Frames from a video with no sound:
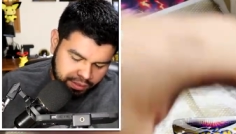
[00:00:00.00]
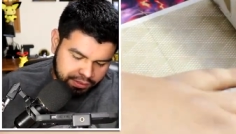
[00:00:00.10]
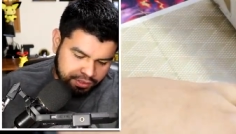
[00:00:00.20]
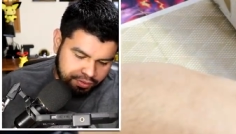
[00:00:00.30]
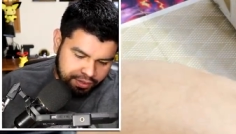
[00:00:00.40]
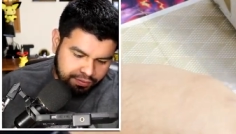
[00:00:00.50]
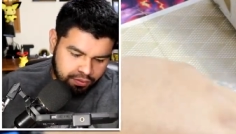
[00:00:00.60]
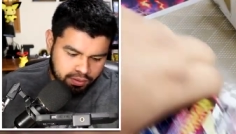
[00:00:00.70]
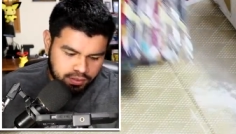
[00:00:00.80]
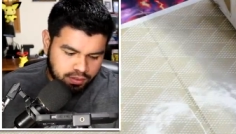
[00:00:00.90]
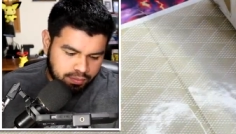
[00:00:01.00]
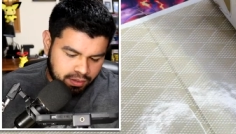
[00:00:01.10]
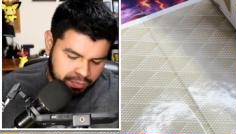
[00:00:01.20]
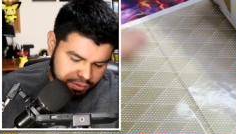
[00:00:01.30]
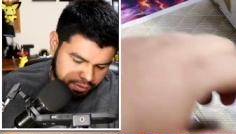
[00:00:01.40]
on the screen, of course. So I'm
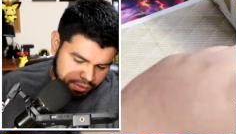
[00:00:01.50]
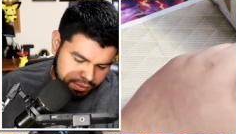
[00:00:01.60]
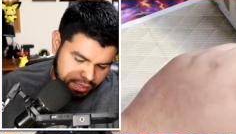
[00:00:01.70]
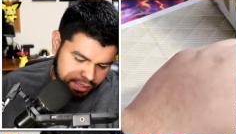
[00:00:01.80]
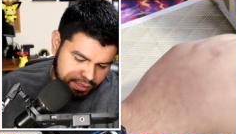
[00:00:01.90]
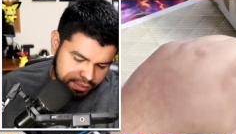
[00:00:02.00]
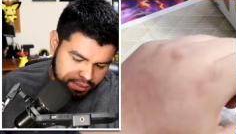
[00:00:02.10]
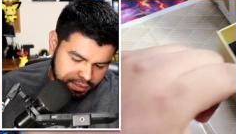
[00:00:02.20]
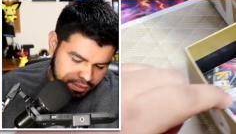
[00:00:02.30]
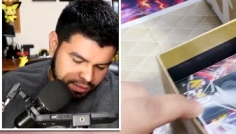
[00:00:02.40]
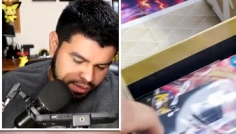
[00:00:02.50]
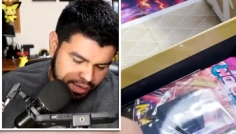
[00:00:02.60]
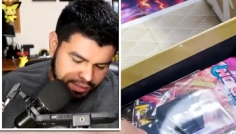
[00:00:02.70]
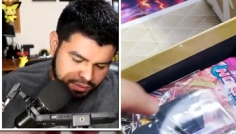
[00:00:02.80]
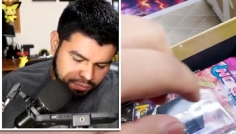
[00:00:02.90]
gonna put those aside.
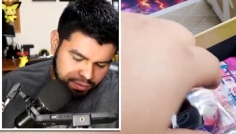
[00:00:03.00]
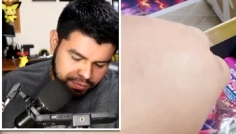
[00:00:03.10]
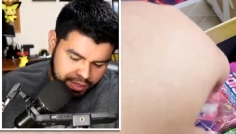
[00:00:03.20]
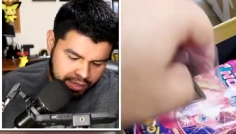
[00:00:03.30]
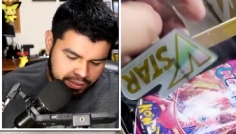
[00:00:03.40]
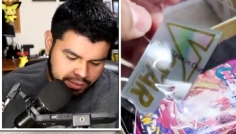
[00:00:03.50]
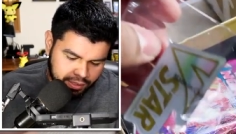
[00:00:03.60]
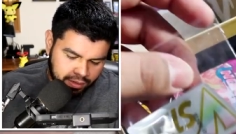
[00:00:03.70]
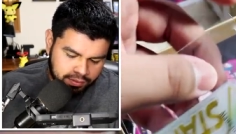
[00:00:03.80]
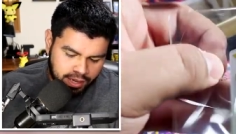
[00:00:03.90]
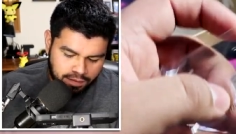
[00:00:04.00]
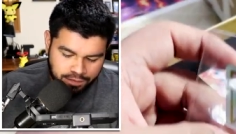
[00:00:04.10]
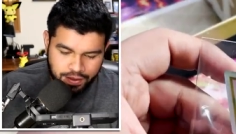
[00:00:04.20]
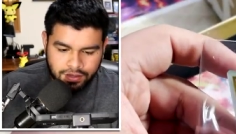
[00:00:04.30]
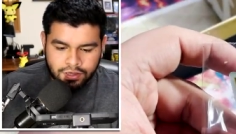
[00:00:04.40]
Next one, we got ourselves a
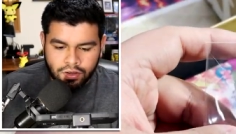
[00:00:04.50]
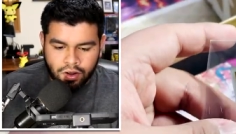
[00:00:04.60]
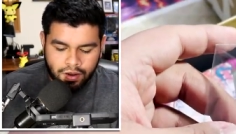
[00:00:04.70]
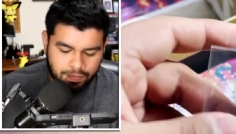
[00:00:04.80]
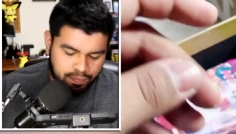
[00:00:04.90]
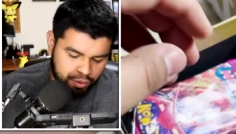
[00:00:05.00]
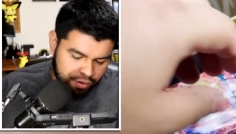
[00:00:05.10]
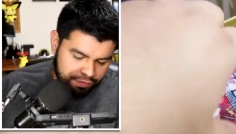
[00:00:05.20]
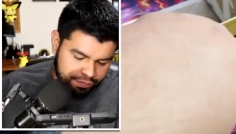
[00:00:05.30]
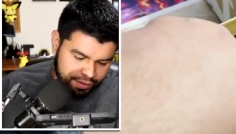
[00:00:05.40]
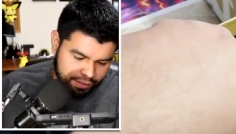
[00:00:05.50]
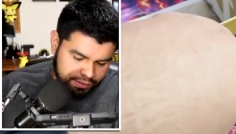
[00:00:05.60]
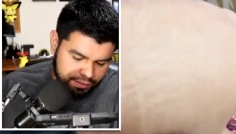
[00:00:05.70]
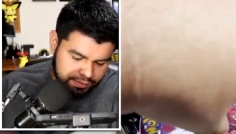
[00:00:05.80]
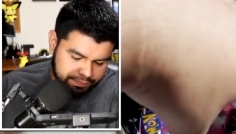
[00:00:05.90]
V Star.
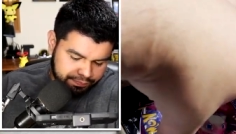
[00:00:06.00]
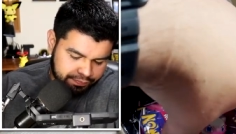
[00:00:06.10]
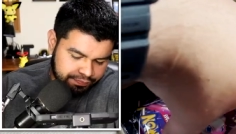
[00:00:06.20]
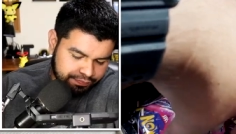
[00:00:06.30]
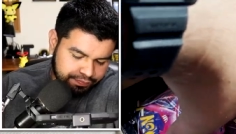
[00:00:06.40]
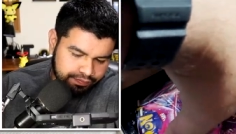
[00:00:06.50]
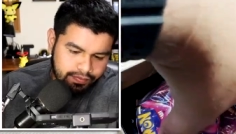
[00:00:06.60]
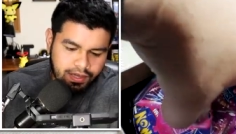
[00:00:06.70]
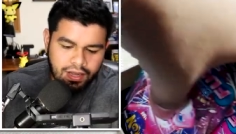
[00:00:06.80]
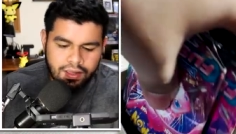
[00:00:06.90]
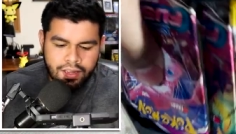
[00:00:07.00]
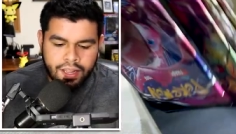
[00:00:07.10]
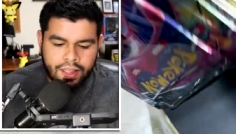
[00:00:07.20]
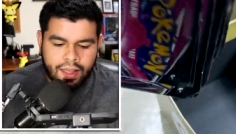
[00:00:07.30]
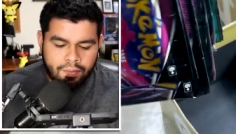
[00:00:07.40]
Perfect. Look
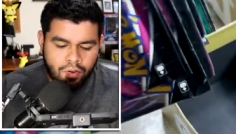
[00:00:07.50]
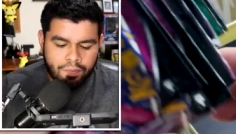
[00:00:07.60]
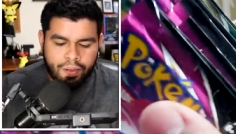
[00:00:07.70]
at that, more